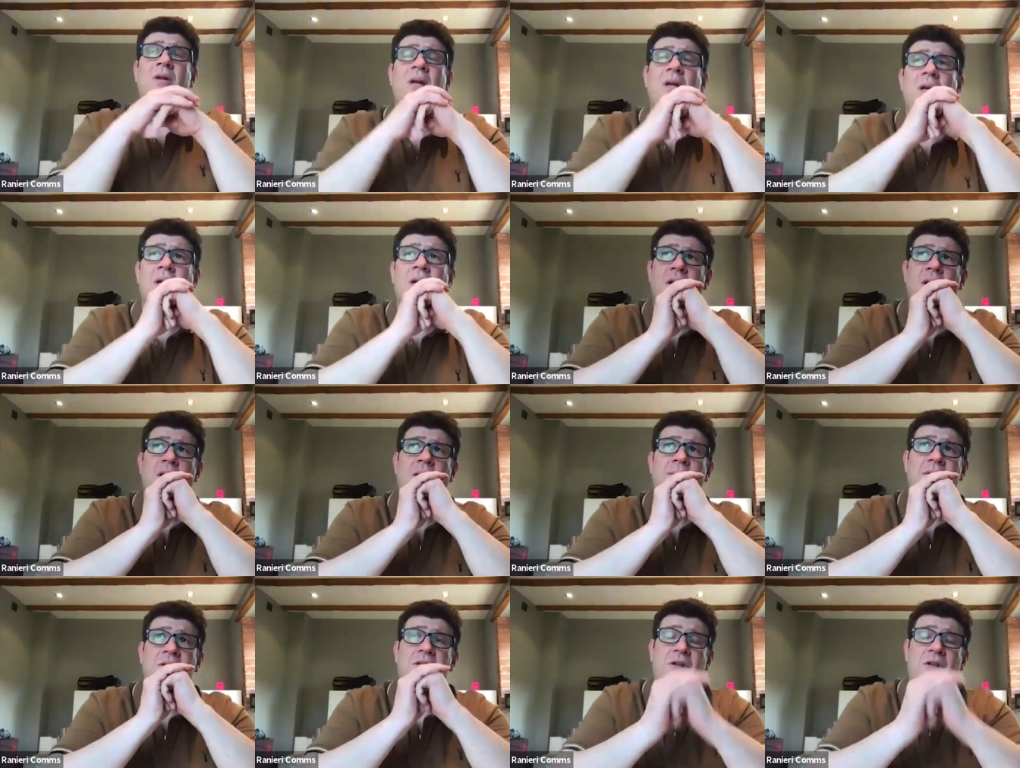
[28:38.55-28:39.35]
I
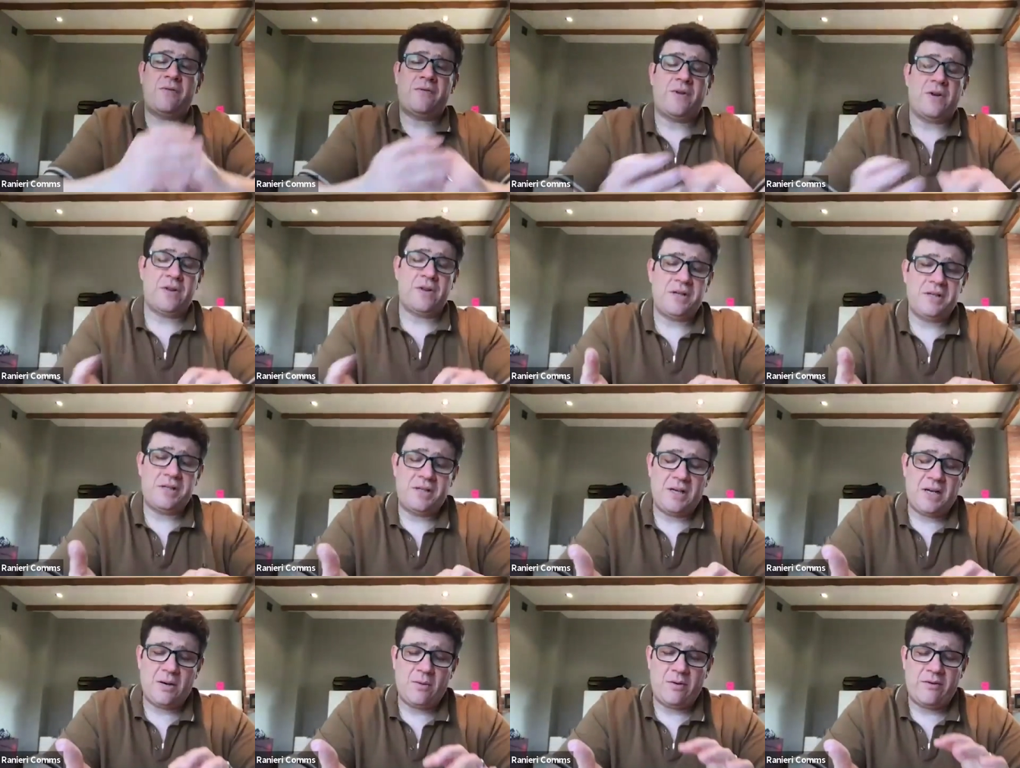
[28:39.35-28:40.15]
mean, so far this
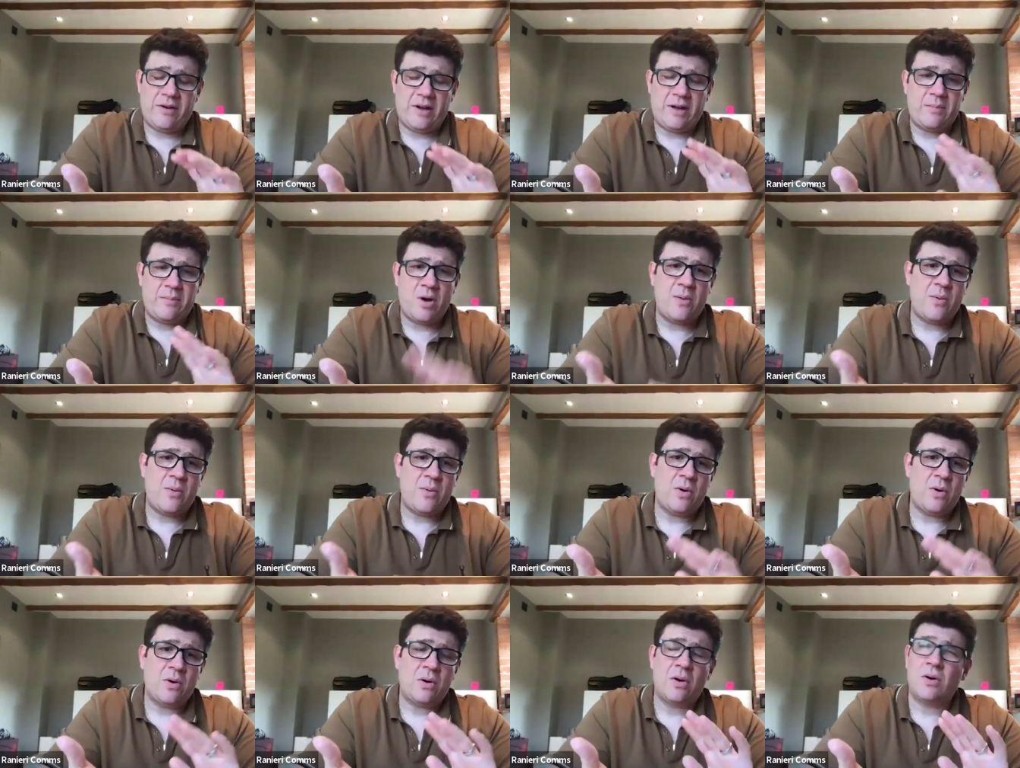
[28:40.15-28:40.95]
year we've had Mobile
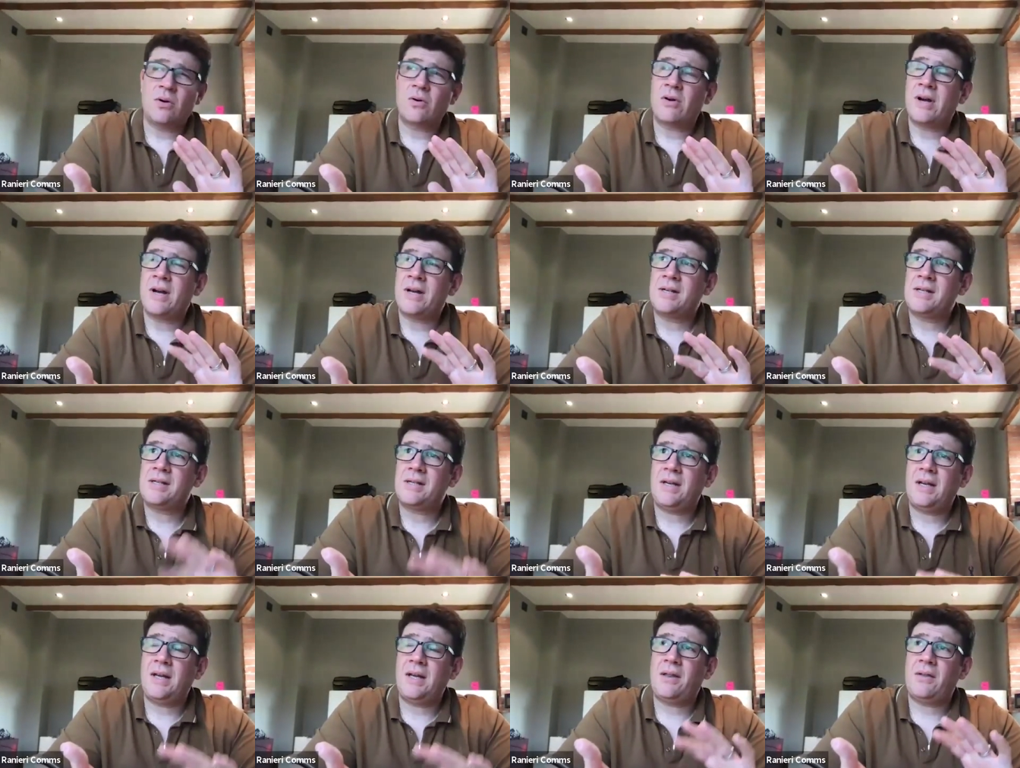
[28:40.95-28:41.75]
World Congress,
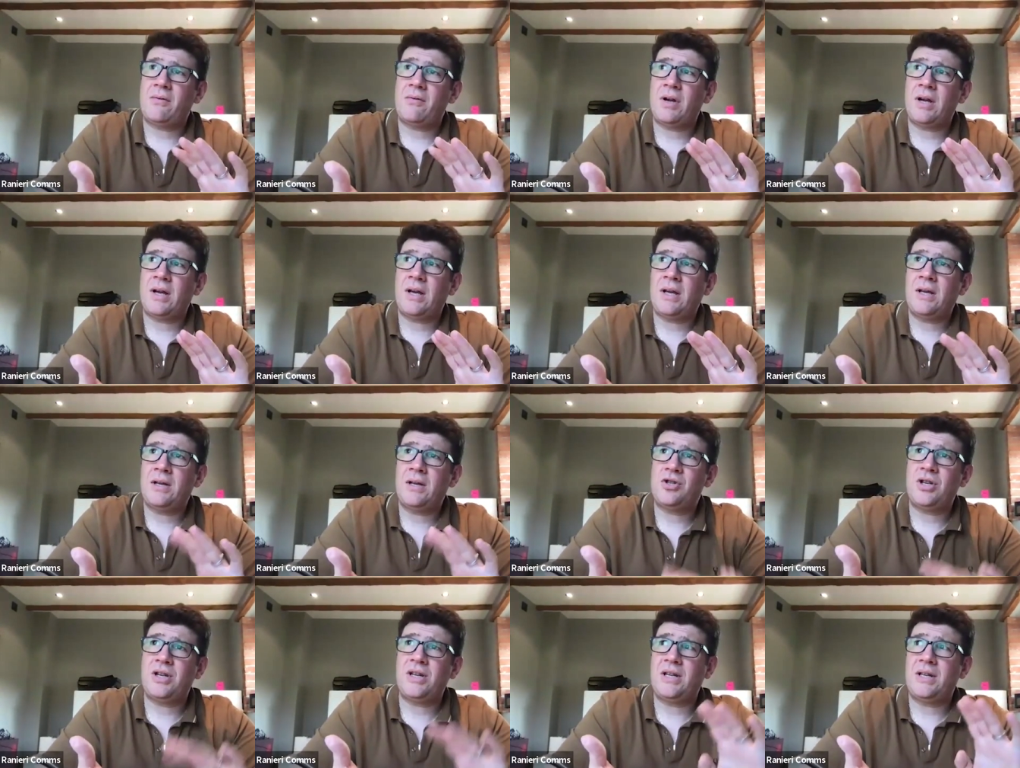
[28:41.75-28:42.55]
E3,
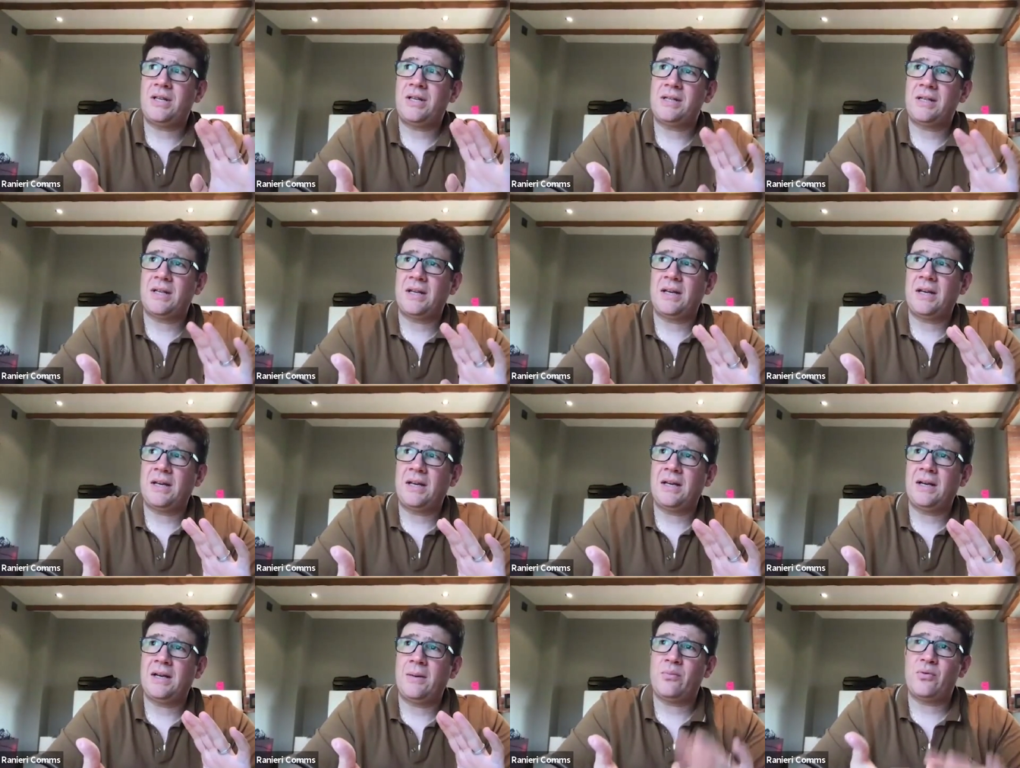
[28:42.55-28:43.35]

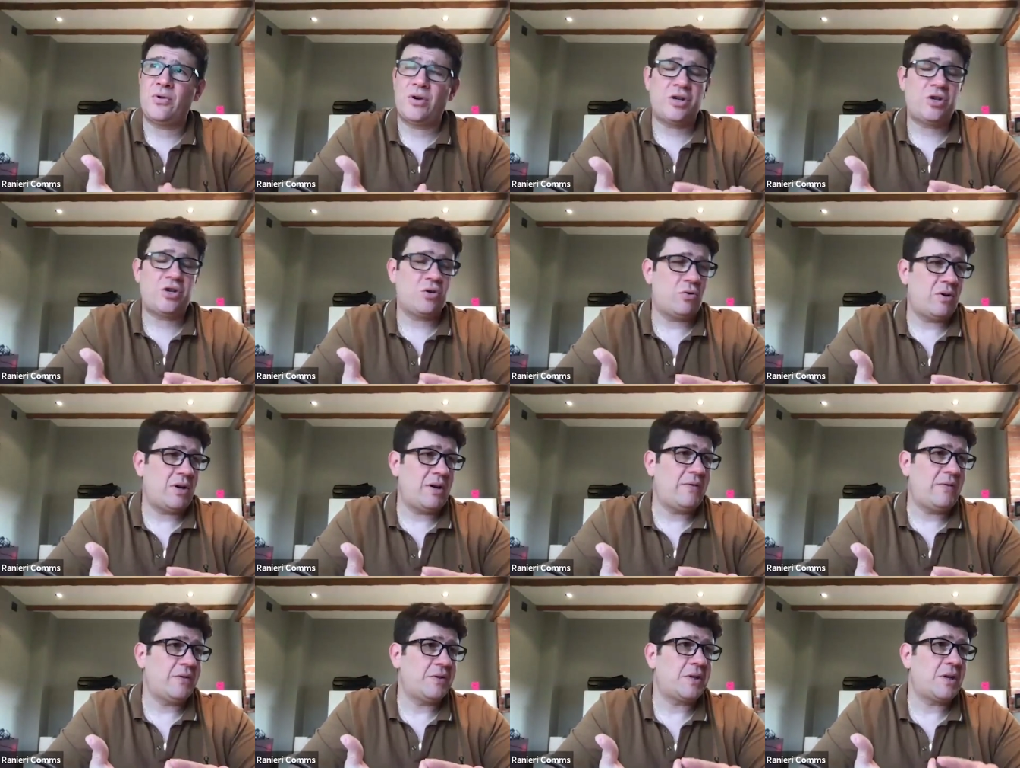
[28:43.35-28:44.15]
GDC. I'm pretty sure
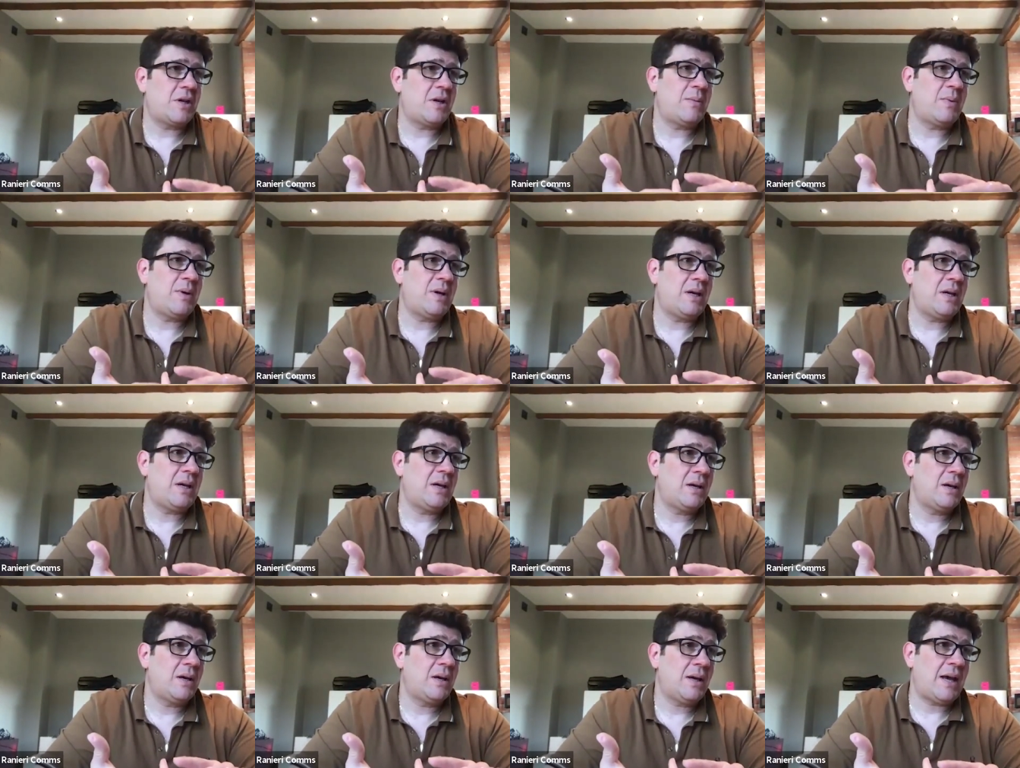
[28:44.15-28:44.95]
IFA is going to be
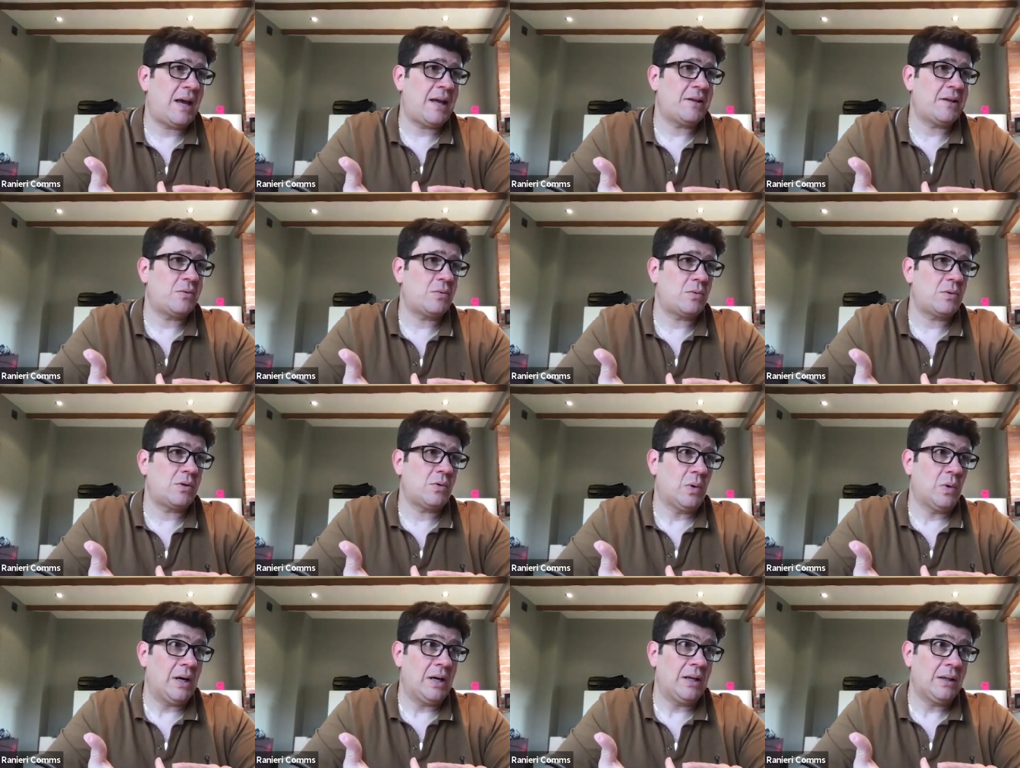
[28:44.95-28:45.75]
cancelled as
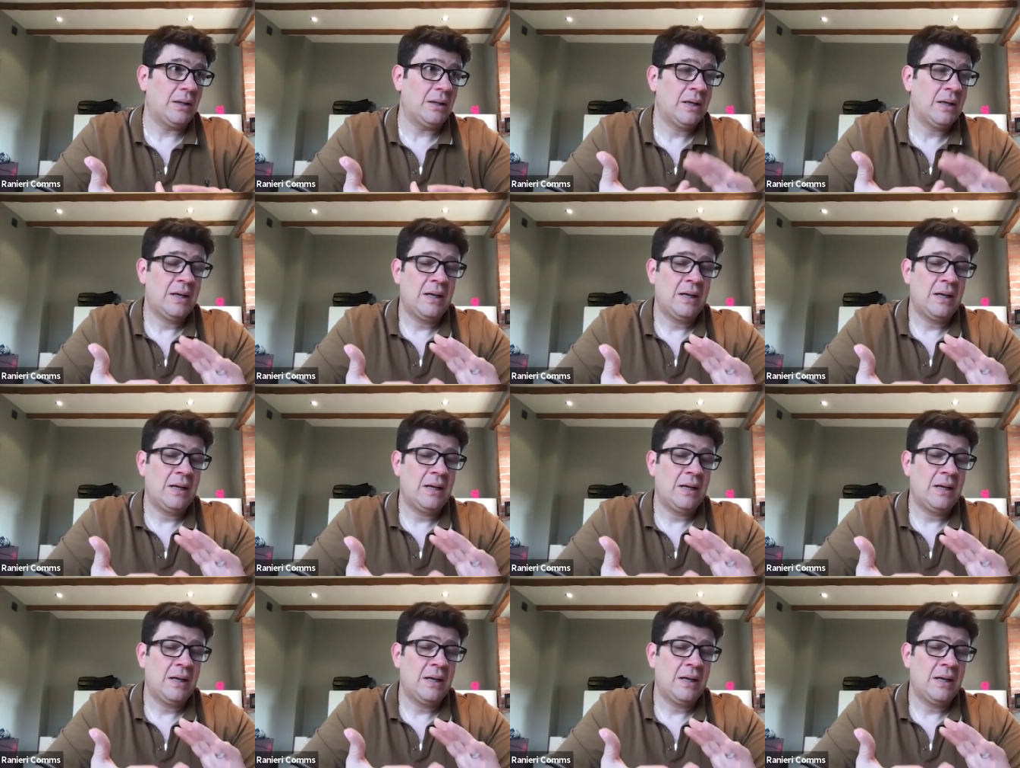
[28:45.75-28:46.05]
well.